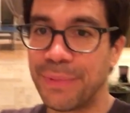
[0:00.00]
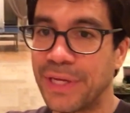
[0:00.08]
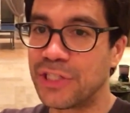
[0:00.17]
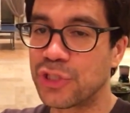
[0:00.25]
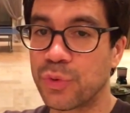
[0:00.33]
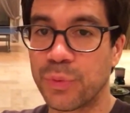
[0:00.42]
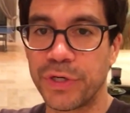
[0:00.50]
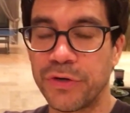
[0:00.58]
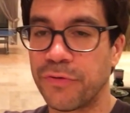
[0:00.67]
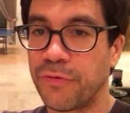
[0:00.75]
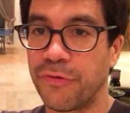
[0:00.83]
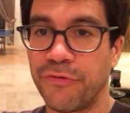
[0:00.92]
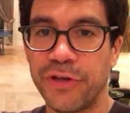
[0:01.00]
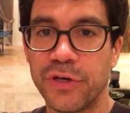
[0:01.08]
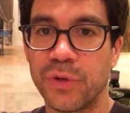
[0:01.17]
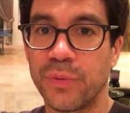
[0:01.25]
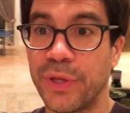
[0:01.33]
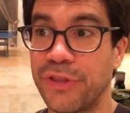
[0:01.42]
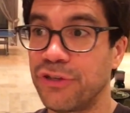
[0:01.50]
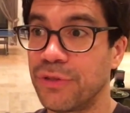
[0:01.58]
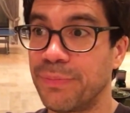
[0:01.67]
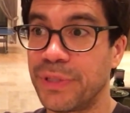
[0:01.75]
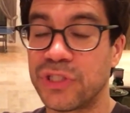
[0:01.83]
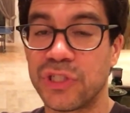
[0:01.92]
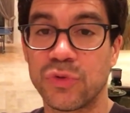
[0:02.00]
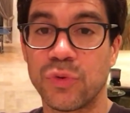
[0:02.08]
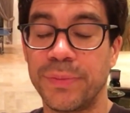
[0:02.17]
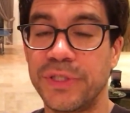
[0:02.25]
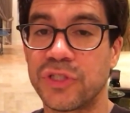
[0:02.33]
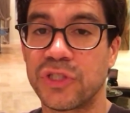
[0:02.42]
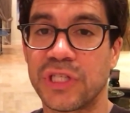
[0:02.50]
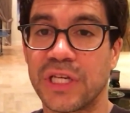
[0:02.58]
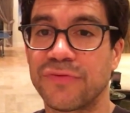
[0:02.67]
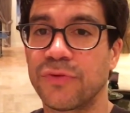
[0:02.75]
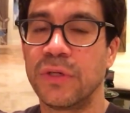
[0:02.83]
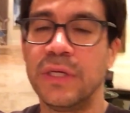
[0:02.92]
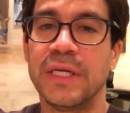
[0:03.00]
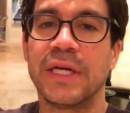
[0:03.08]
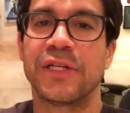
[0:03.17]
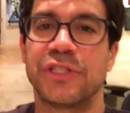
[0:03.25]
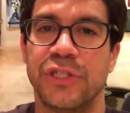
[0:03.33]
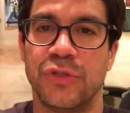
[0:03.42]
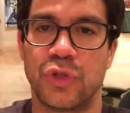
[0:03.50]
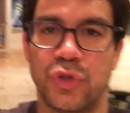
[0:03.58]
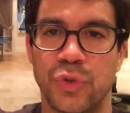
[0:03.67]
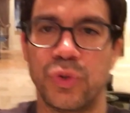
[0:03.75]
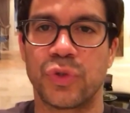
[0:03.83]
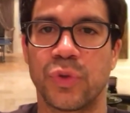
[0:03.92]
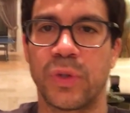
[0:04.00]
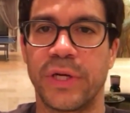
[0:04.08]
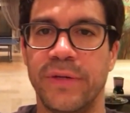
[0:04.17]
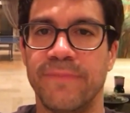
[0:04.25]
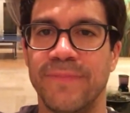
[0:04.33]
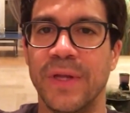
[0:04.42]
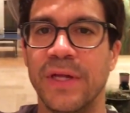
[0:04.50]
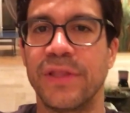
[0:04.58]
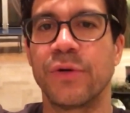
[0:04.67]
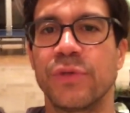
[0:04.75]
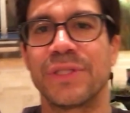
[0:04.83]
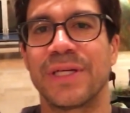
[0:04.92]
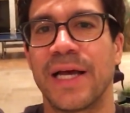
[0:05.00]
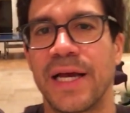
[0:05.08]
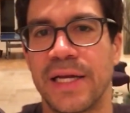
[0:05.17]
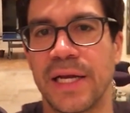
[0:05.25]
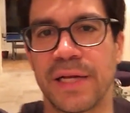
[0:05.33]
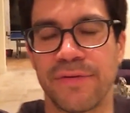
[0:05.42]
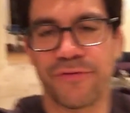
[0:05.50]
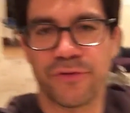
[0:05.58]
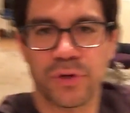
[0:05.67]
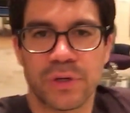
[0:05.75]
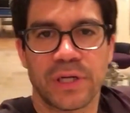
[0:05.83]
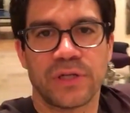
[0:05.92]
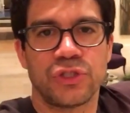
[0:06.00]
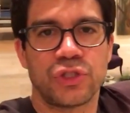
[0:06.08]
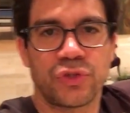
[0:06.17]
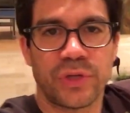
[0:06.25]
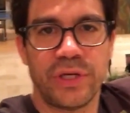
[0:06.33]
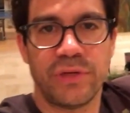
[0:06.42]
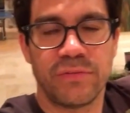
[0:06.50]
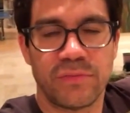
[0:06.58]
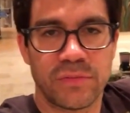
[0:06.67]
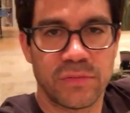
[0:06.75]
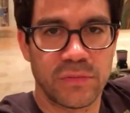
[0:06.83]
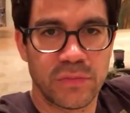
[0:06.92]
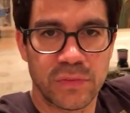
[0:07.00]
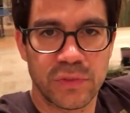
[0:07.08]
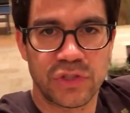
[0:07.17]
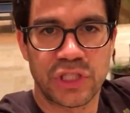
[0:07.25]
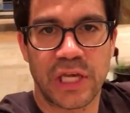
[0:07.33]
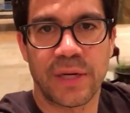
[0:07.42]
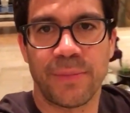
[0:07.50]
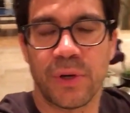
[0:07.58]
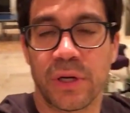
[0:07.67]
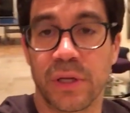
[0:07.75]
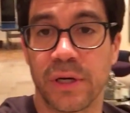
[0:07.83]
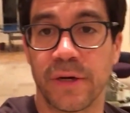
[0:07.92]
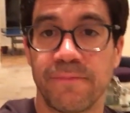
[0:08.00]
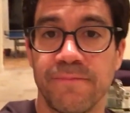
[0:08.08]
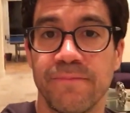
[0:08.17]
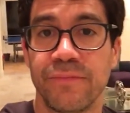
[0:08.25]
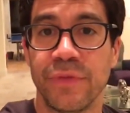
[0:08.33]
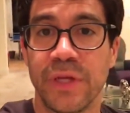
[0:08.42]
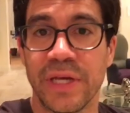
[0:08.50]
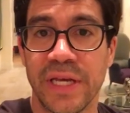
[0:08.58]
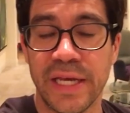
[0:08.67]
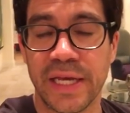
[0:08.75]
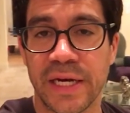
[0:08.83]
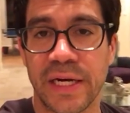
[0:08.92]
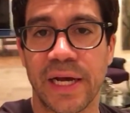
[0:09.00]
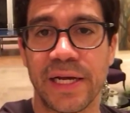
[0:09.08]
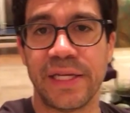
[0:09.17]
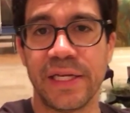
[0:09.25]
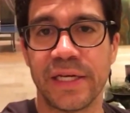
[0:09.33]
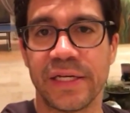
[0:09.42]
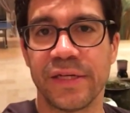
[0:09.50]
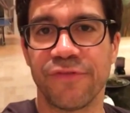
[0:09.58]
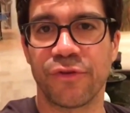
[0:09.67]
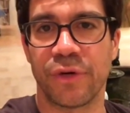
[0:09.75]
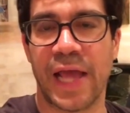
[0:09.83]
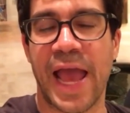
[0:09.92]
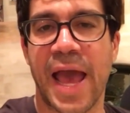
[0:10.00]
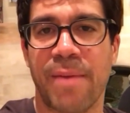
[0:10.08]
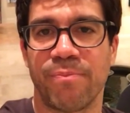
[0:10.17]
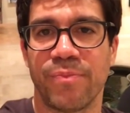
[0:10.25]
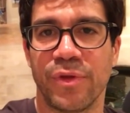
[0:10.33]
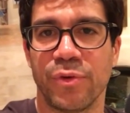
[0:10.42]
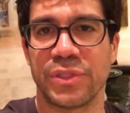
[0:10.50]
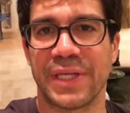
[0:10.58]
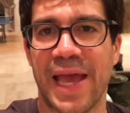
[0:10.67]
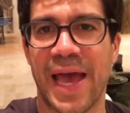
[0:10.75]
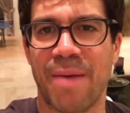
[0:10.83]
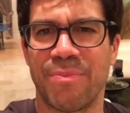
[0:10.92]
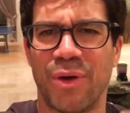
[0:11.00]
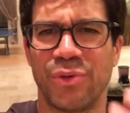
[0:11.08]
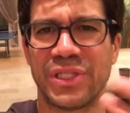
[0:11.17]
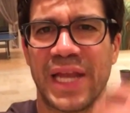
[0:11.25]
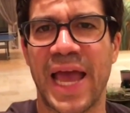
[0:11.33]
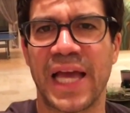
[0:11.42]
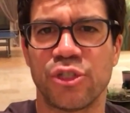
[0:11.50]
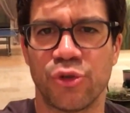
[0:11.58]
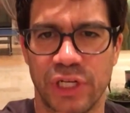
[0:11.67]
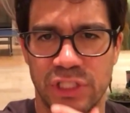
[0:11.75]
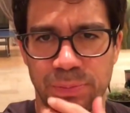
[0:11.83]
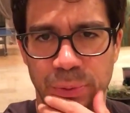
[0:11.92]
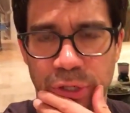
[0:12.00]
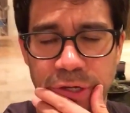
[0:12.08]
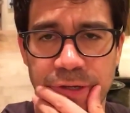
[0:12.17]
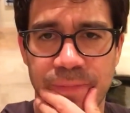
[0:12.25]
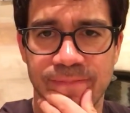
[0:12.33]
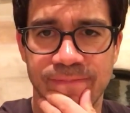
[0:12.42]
begins to reveal whether your business will be successful. I'll tell you a true story. There was a guy not far down the street, Santa Monica. He had an idea for an app. There was an app that was an address book.